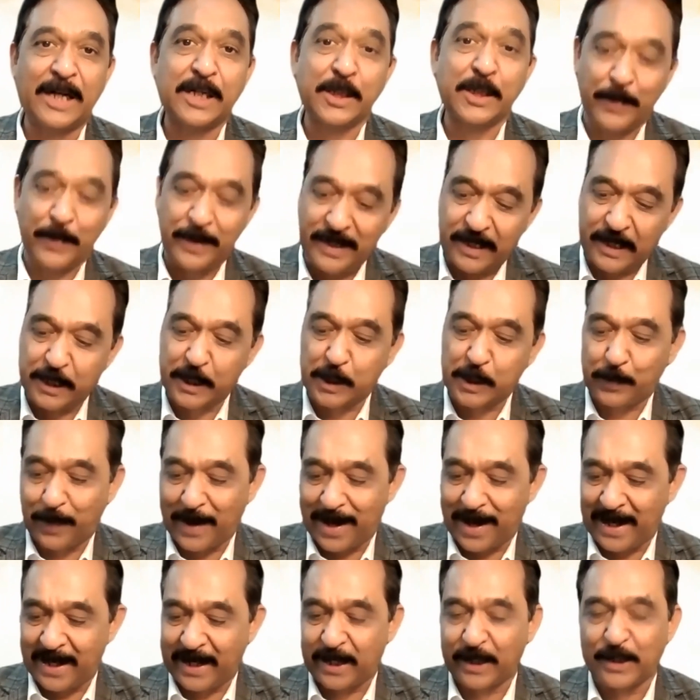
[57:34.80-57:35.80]
has been
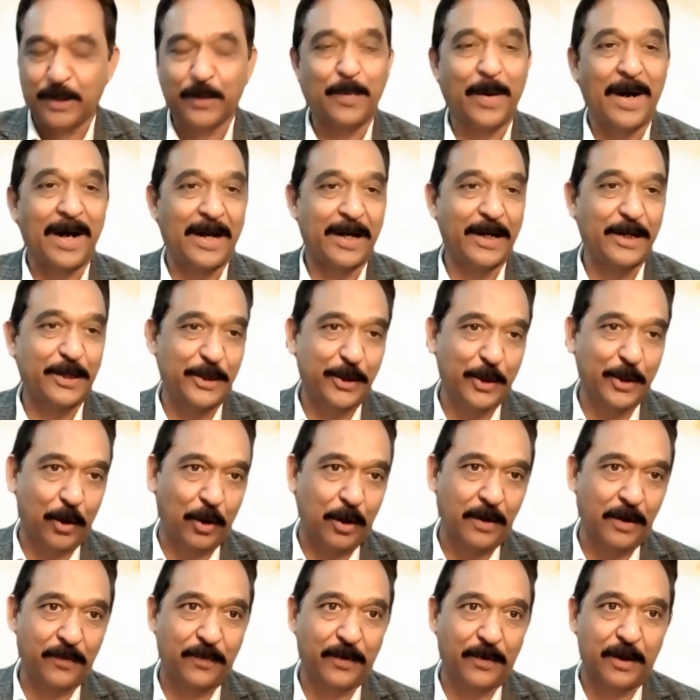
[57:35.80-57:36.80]
inspired by
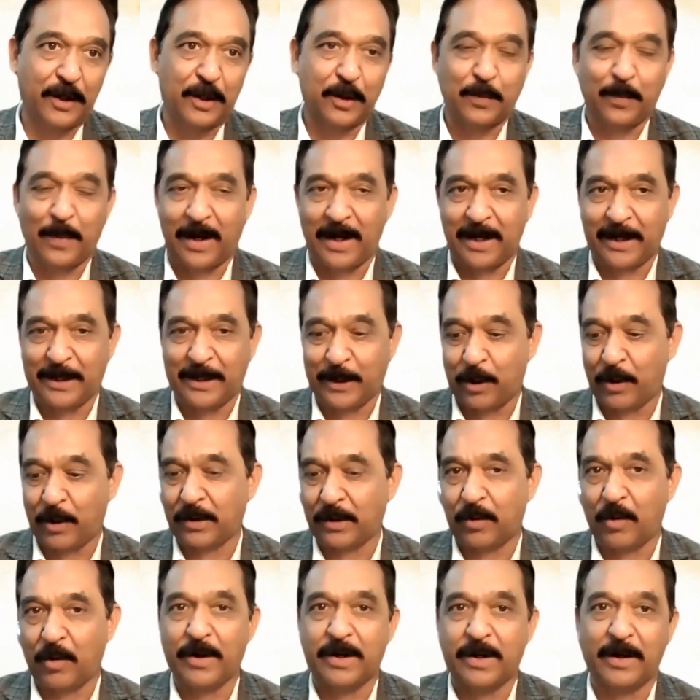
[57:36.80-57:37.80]
your work, by
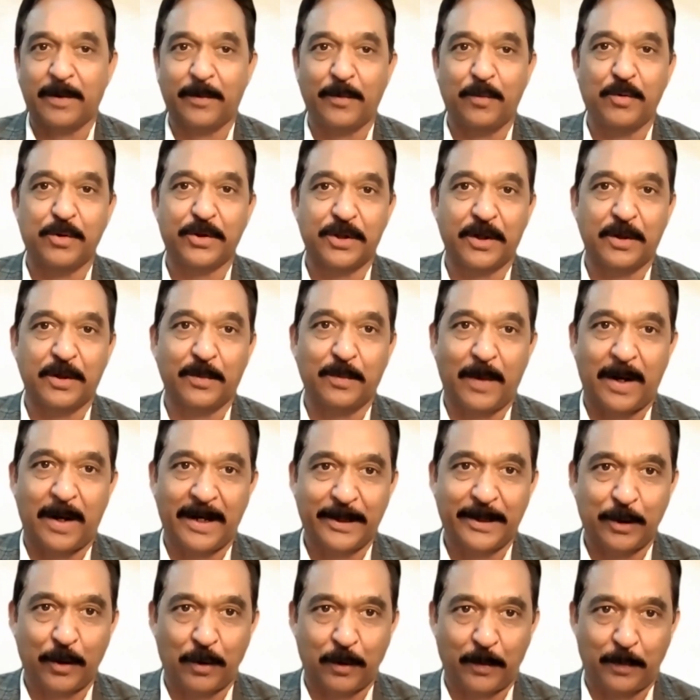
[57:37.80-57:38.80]
your contribution,
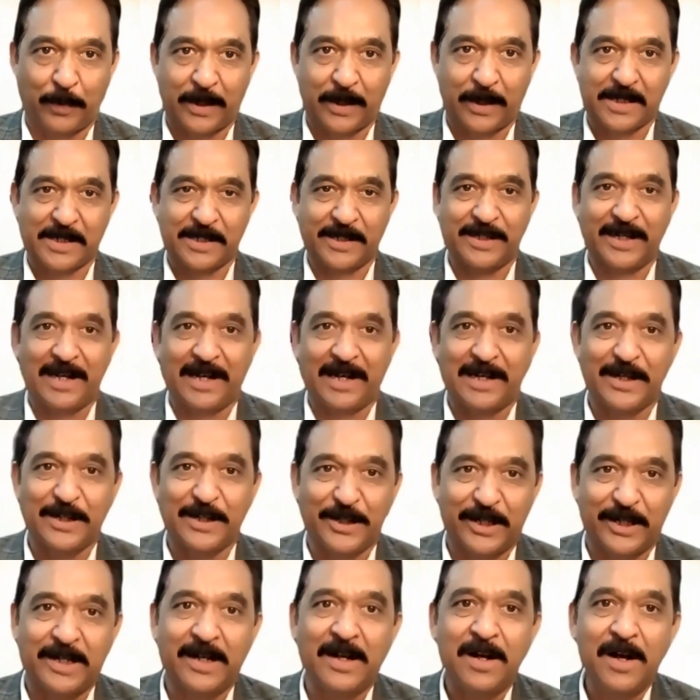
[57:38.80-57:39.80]
by your
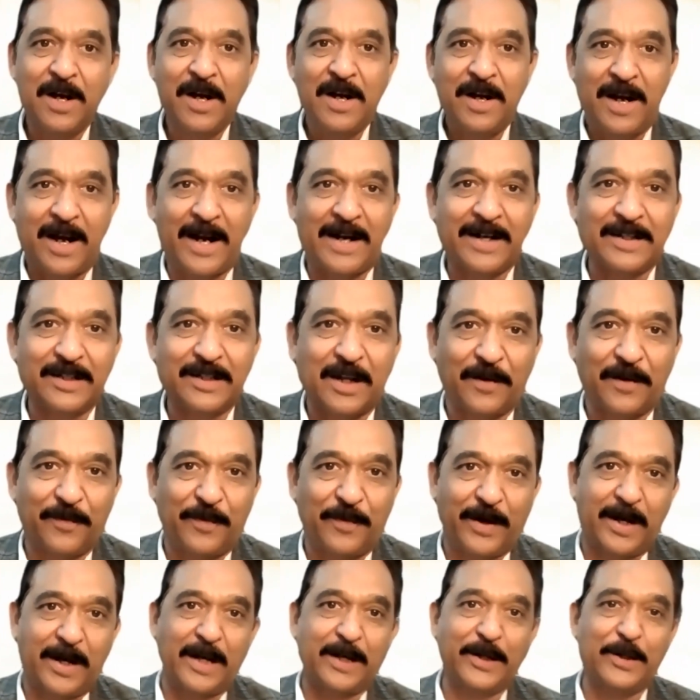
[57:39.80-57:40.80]
personality, and
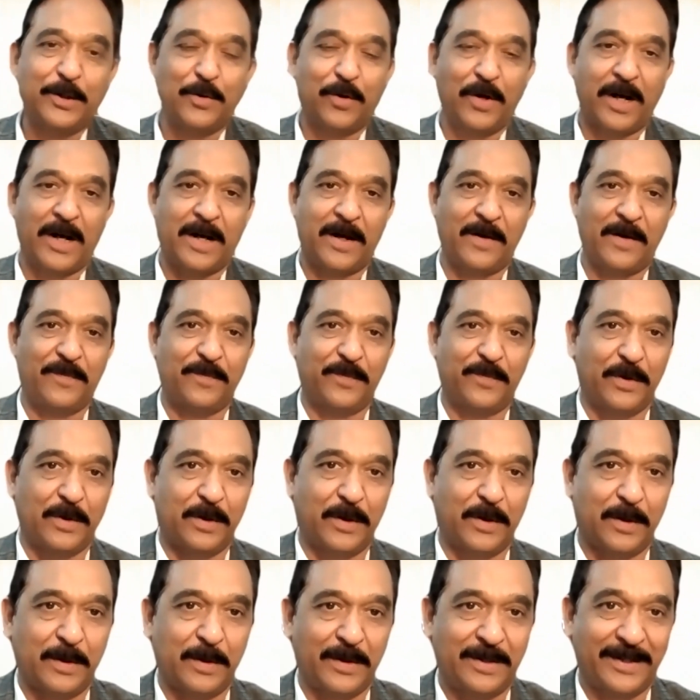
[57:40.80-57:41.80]
the way you
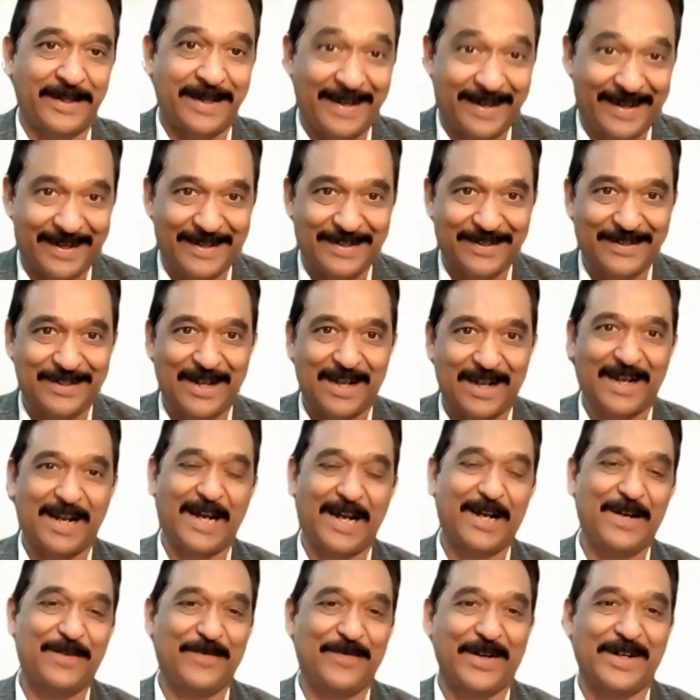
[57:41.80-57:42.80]
have taken the
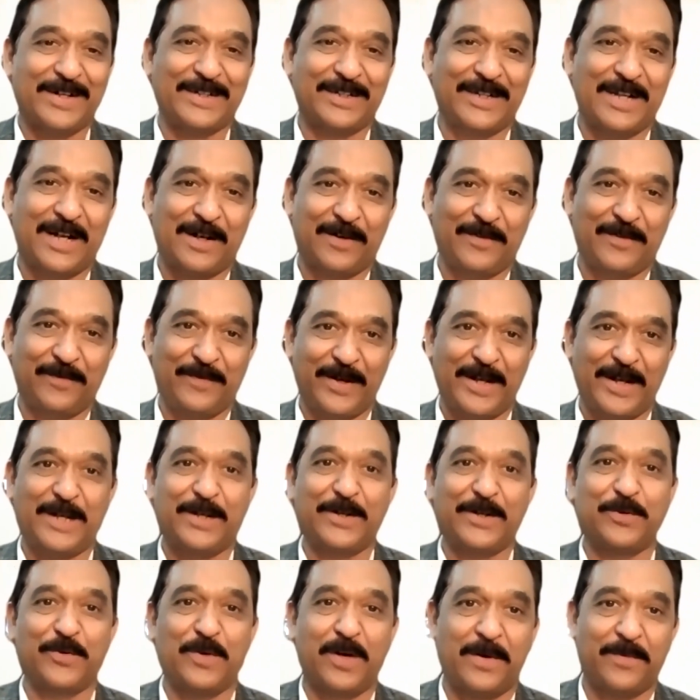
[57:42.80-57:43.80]
life, and the
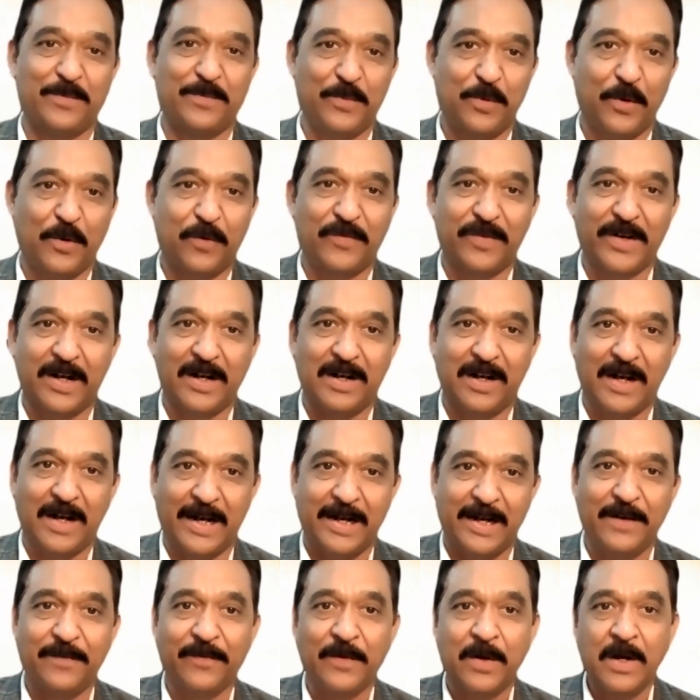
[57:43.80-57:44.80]
way you have moved
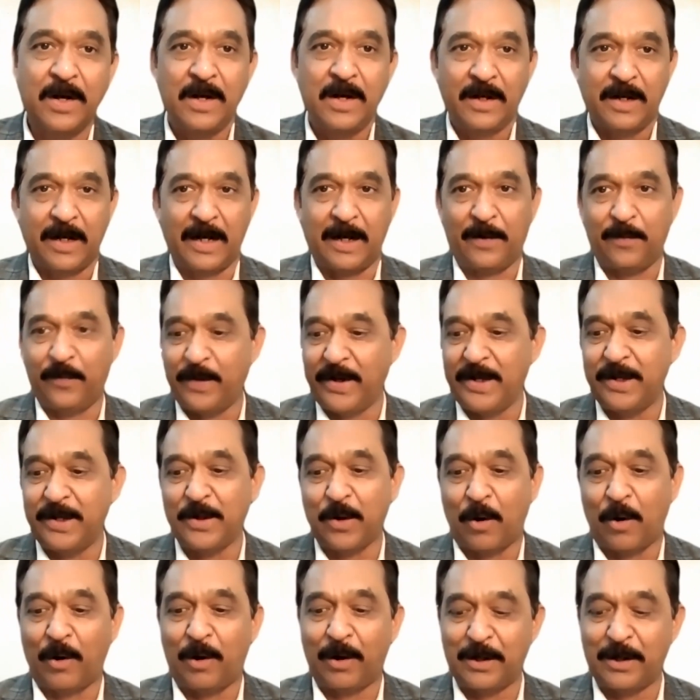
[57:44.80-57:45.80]
in life.
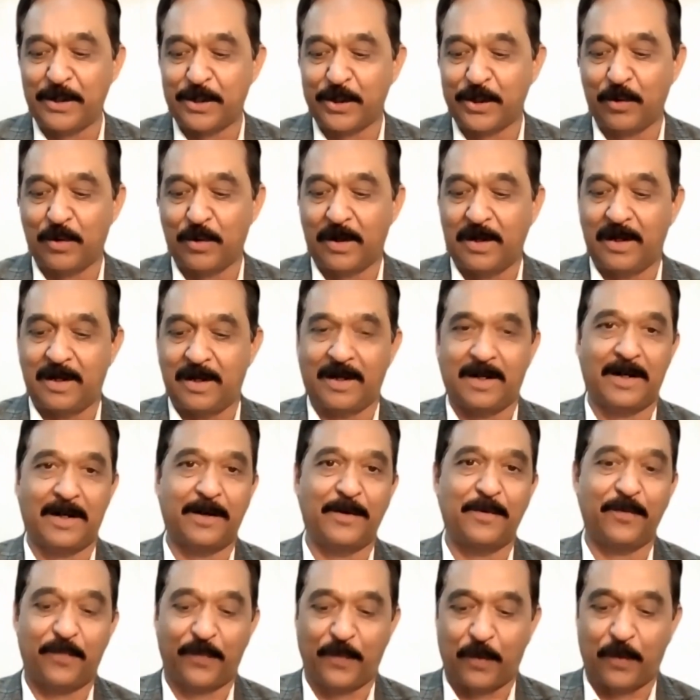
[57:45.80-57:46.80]
We all should
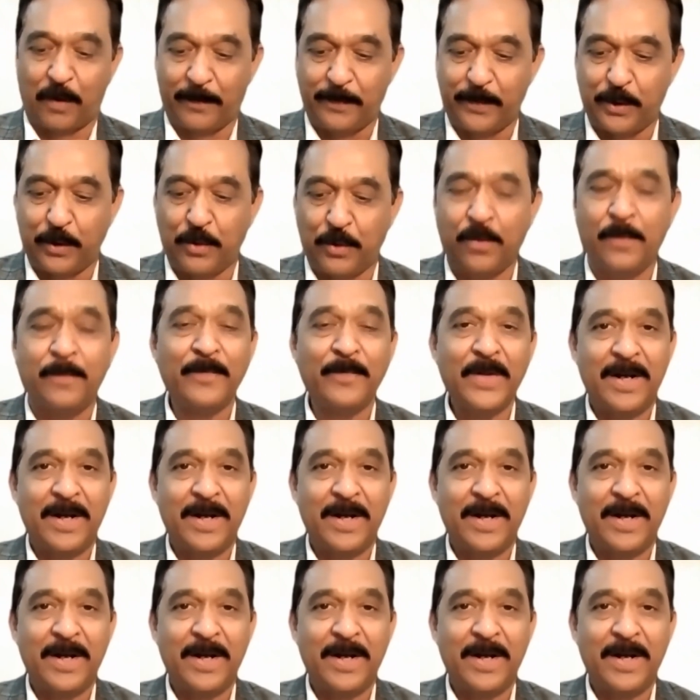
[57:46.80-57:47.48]
learn from you.